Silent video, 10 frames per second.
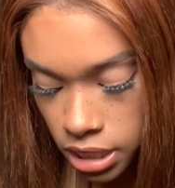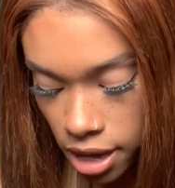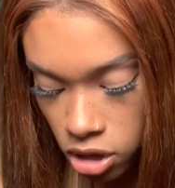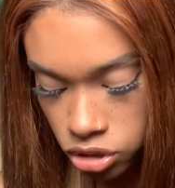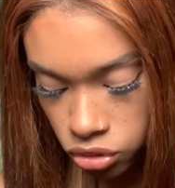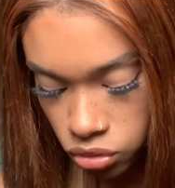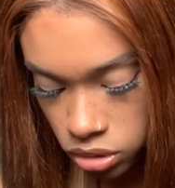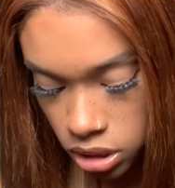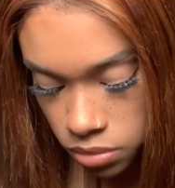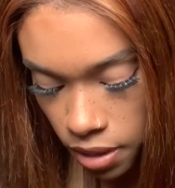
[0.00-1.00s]
I also use
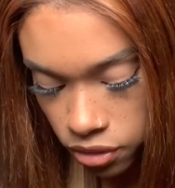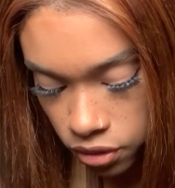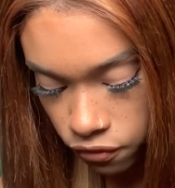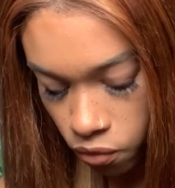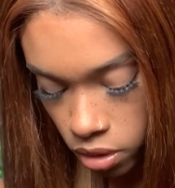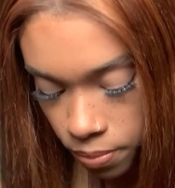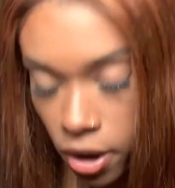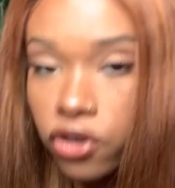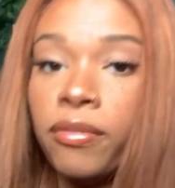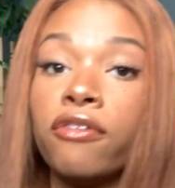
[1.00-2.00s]
this method for
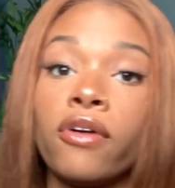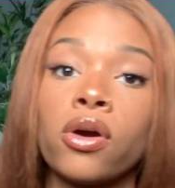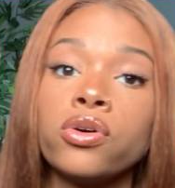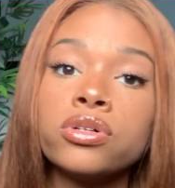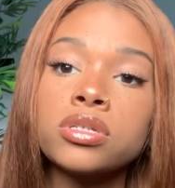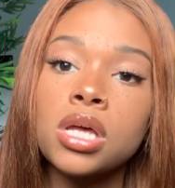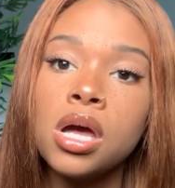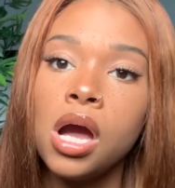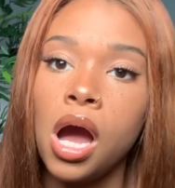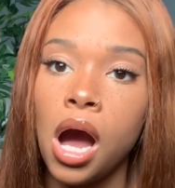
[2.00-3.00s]
part of my freckles.
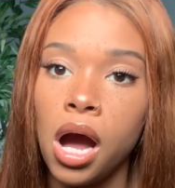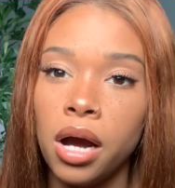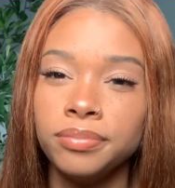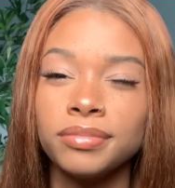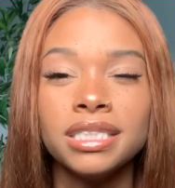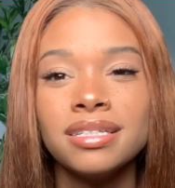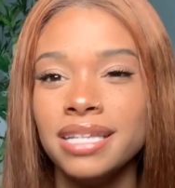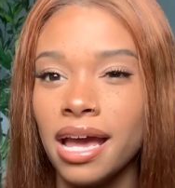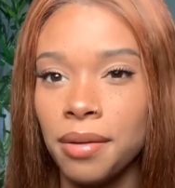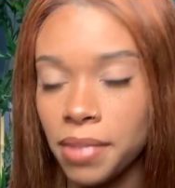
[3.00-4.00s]
Um,
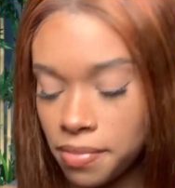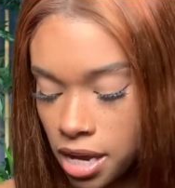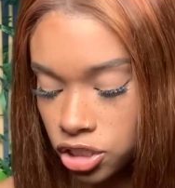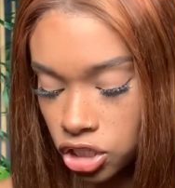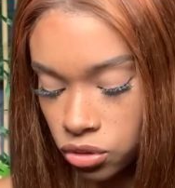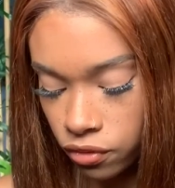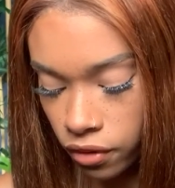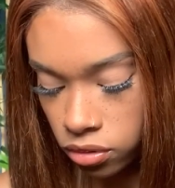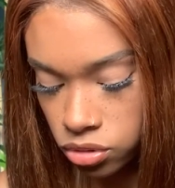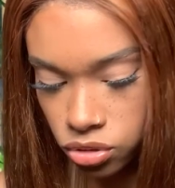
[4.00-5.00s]
damn, maybe I should do a
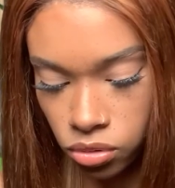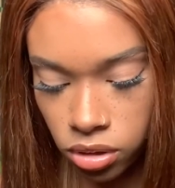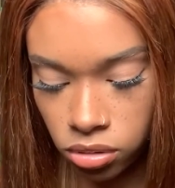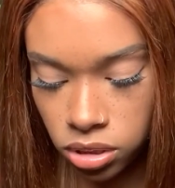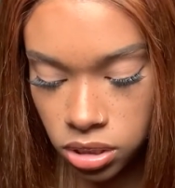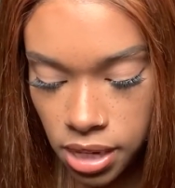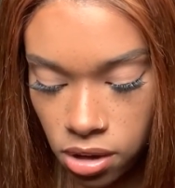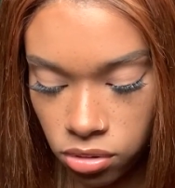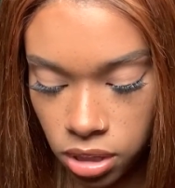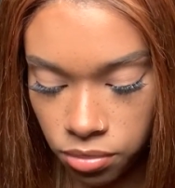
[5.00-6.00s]
freckles tutorial, because
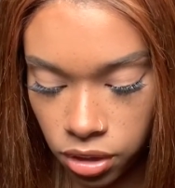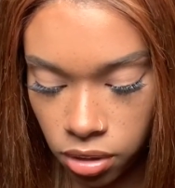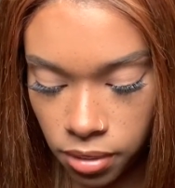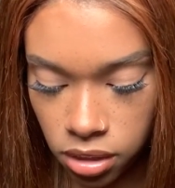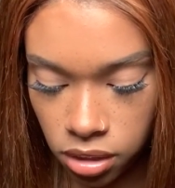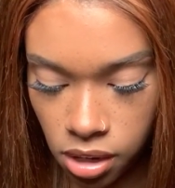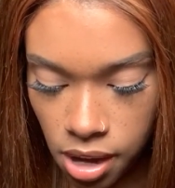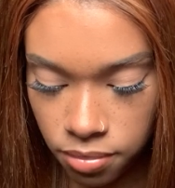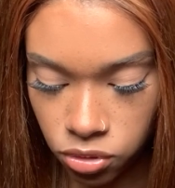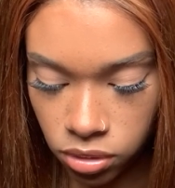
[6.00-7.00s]
now that I'm thinking about it,
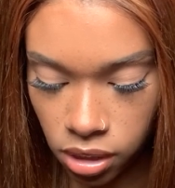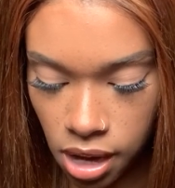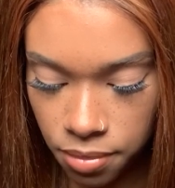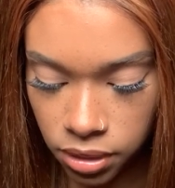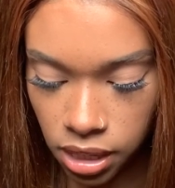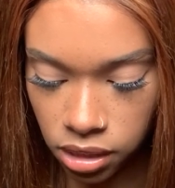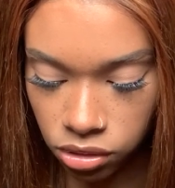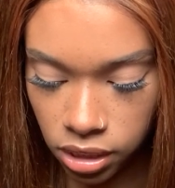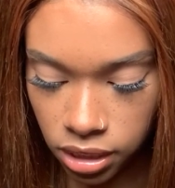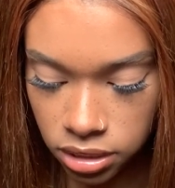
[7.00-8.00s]
I'm doing complicated
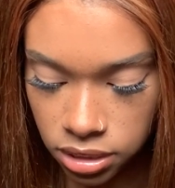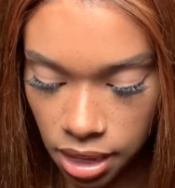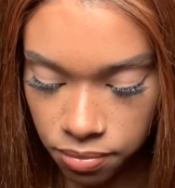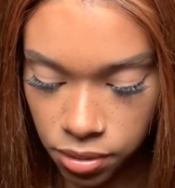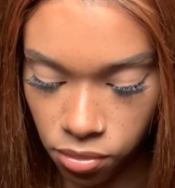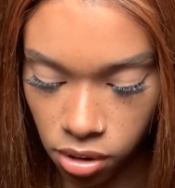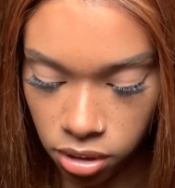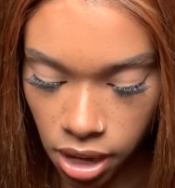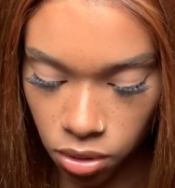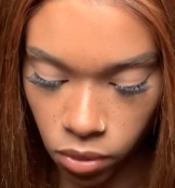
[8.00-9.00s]
things that people are
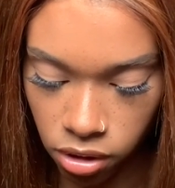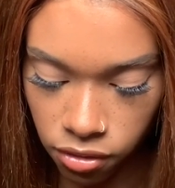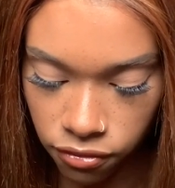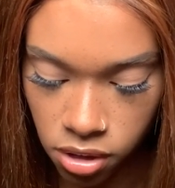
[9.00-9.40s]
not aware